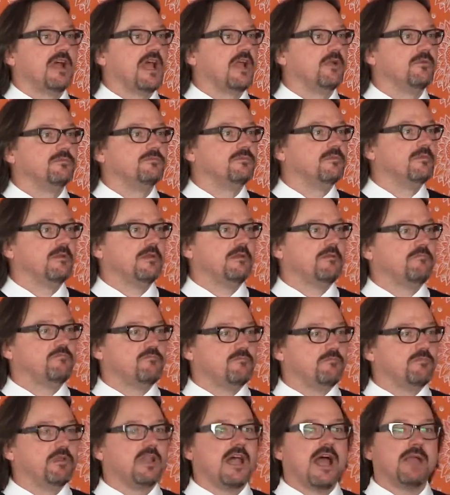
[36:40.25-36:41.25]

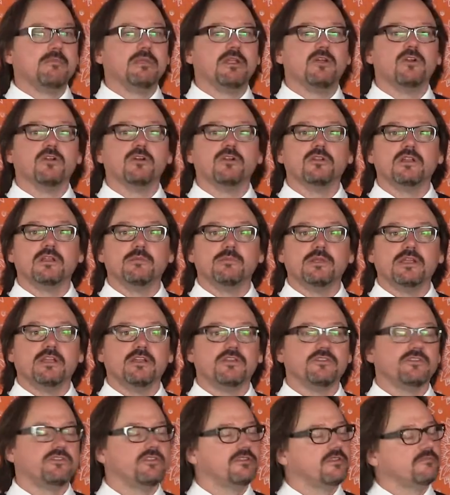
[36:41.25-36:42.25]
Apply me early
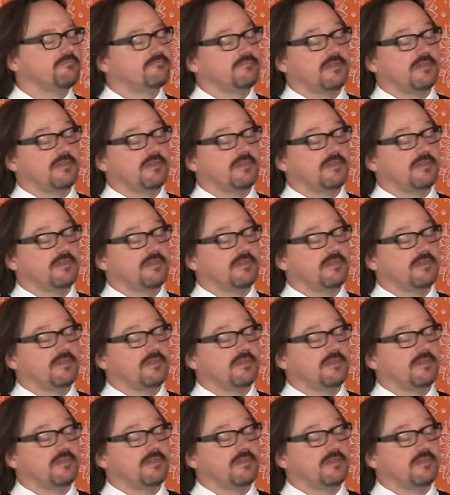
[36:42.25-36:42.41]
because